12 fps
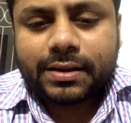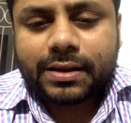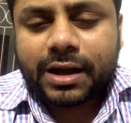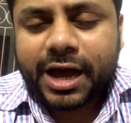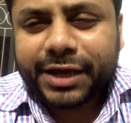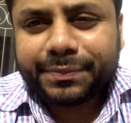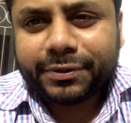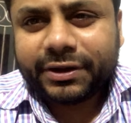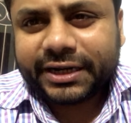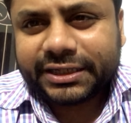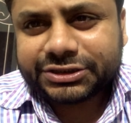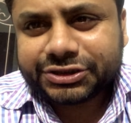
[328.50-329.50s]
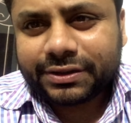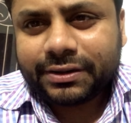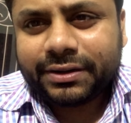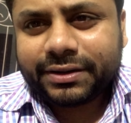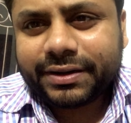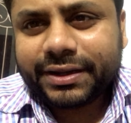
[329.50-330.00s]

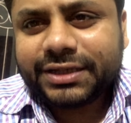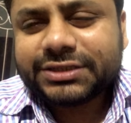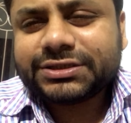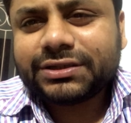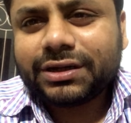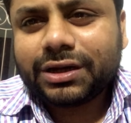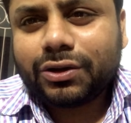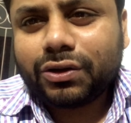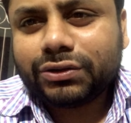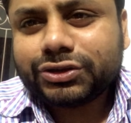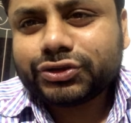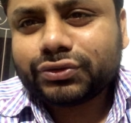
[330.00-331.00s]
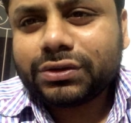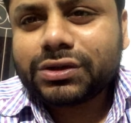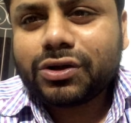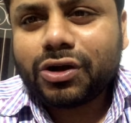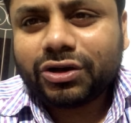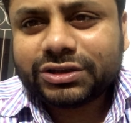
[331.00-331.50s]
hypertension is also a
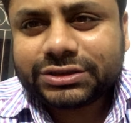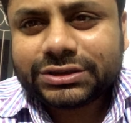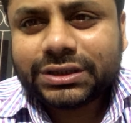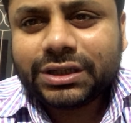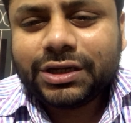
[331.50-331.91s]
cause.